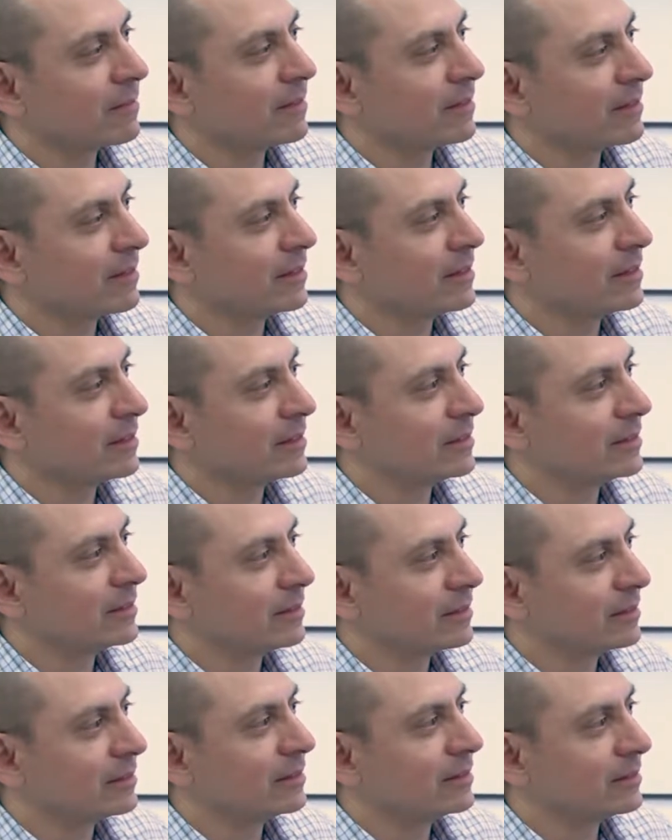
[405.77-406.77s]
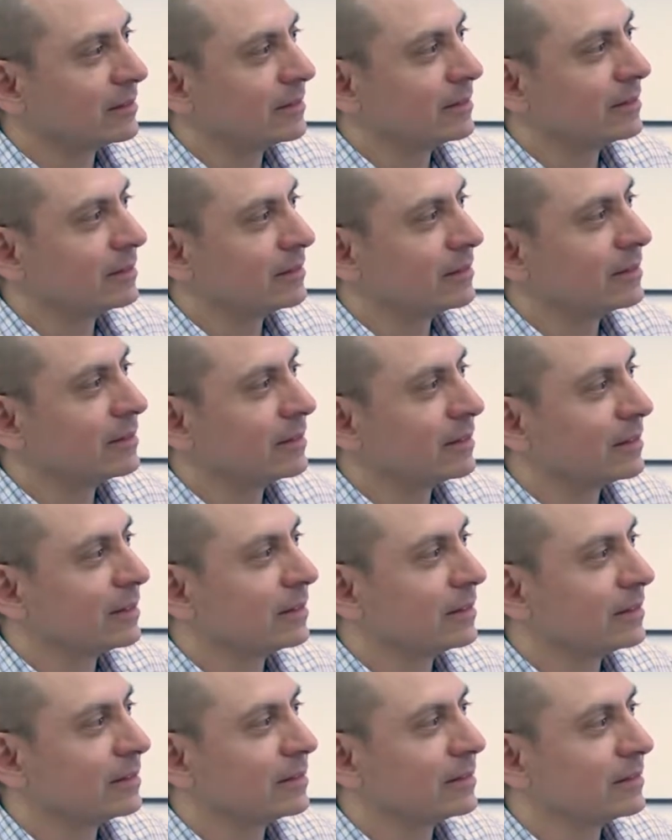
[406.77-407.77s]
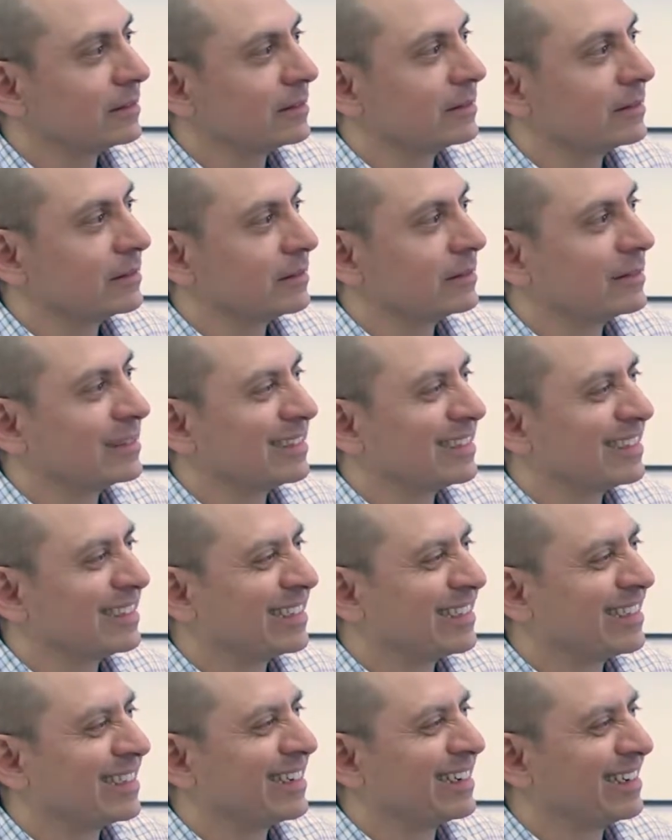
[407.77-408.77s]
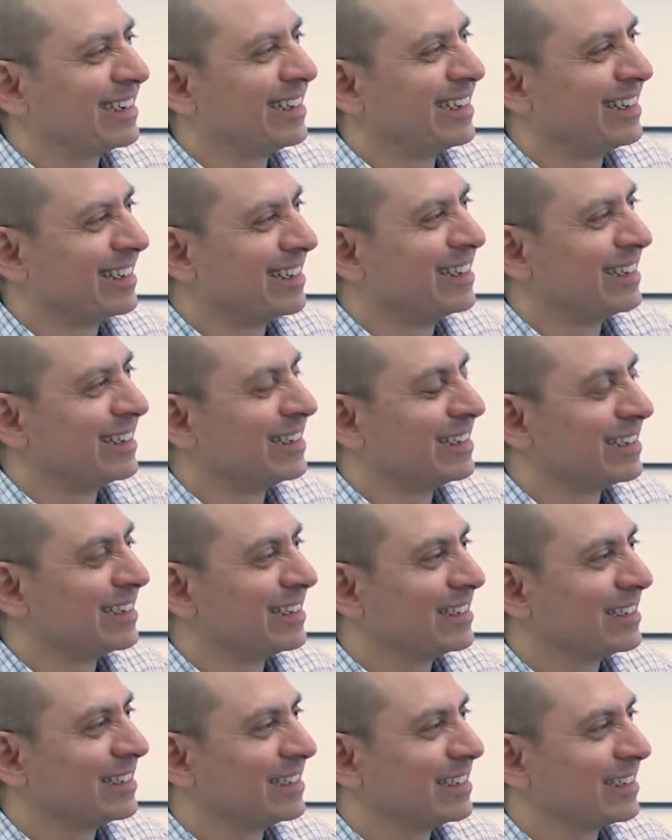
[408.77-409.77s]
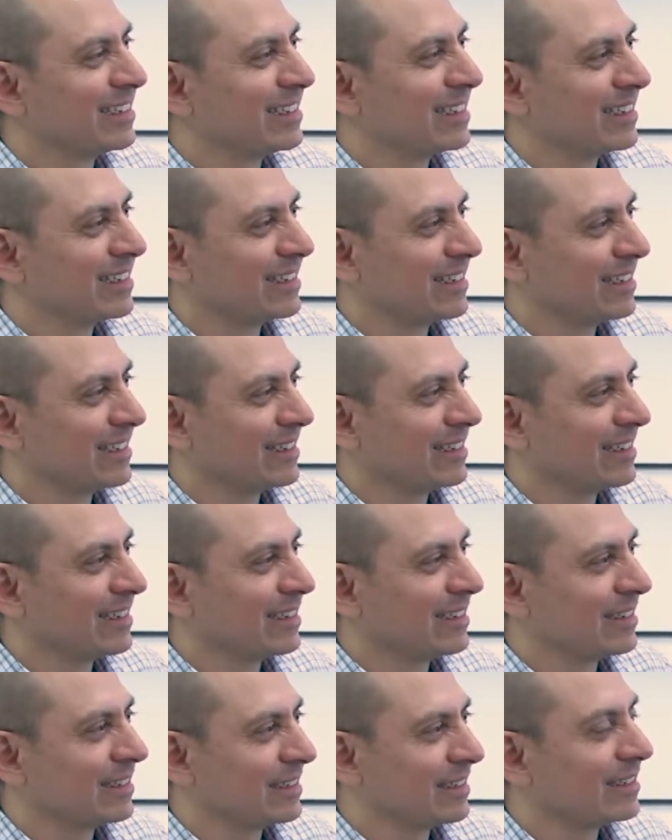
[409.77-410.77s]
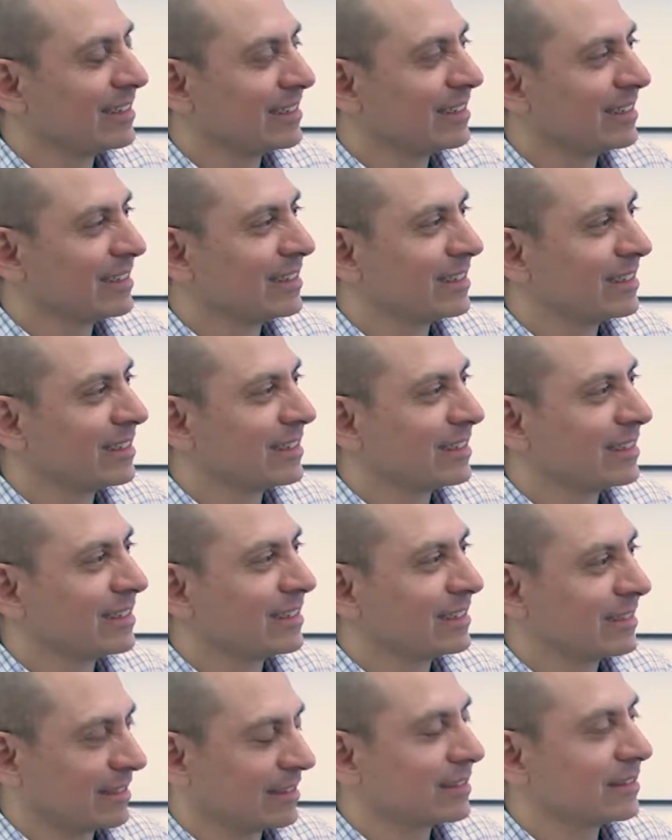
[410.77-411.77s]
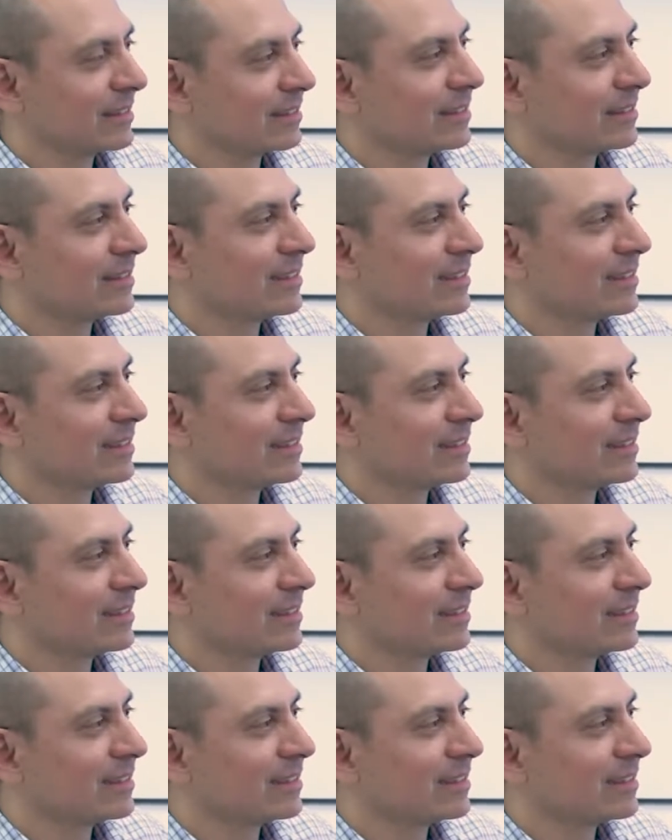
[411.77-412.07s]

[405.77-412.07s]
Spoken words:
(not speaking)